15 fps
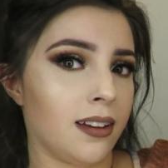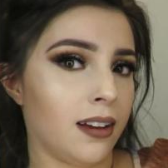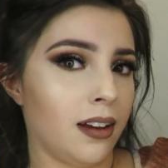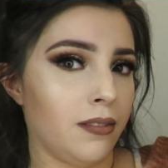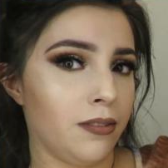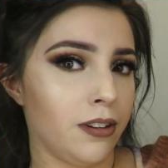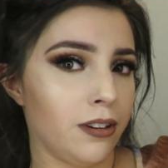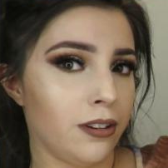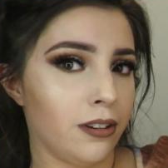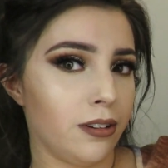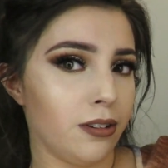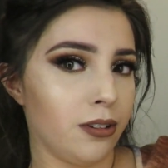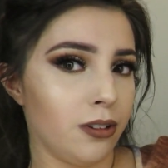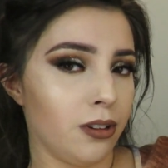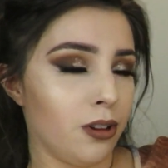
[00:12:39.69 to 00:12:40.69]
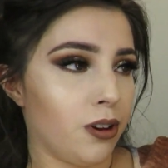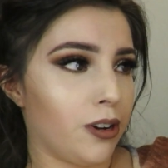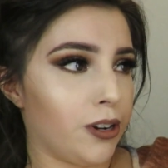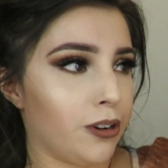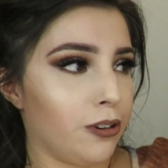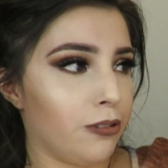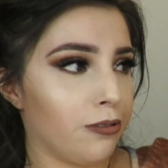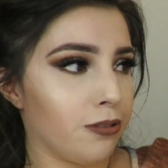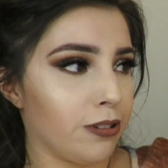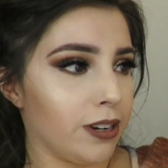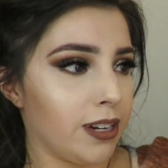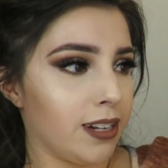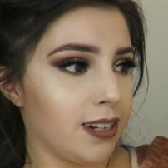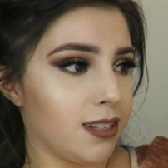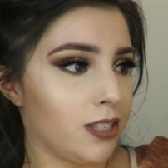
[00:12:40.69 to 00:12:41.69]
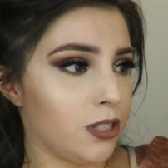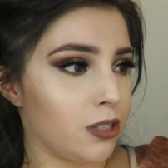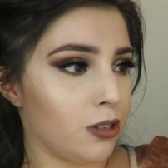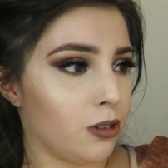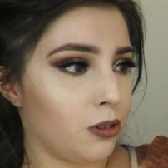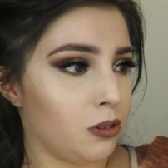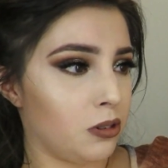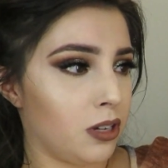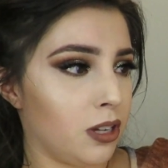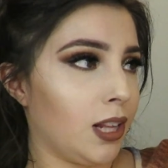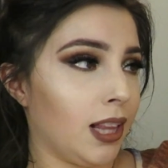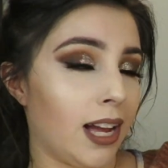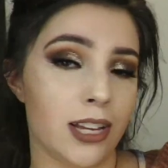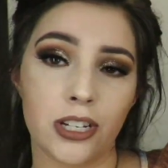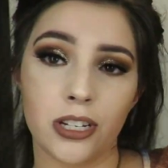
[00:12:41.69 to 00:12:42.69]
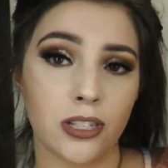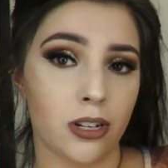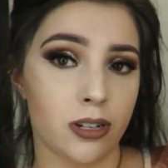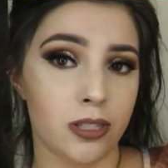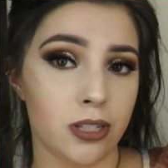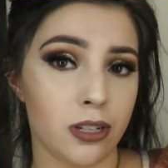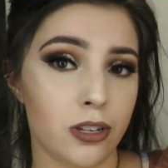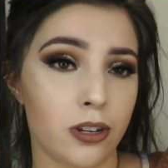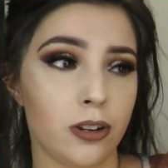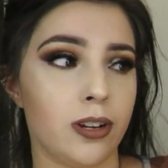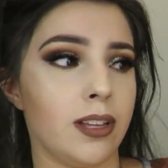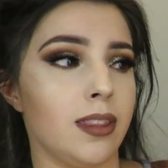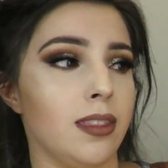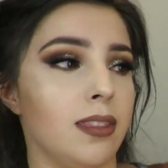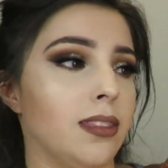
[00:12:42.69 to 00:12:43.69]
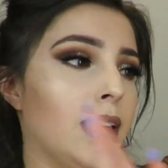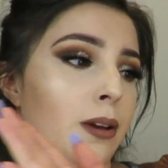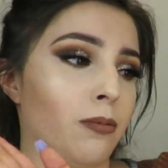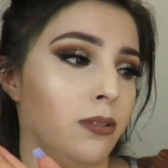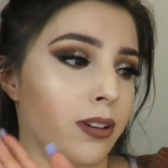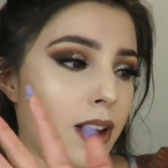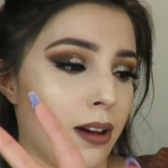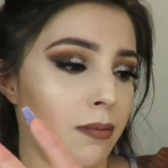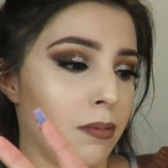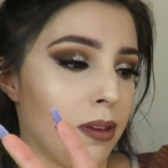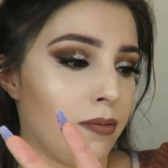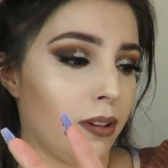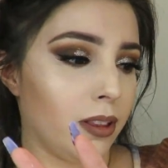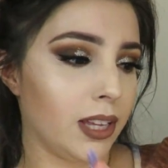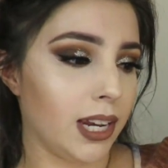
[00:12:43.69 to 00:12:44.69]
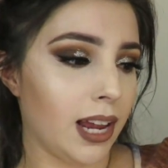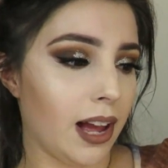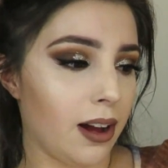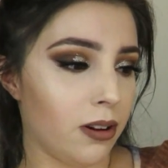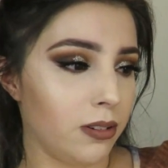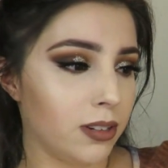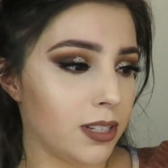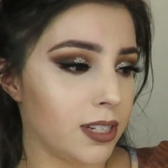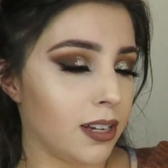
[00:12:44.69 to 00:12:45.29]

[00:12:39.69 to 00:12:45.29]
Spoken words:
cover over it so the lashes are secure and they will not be falling out.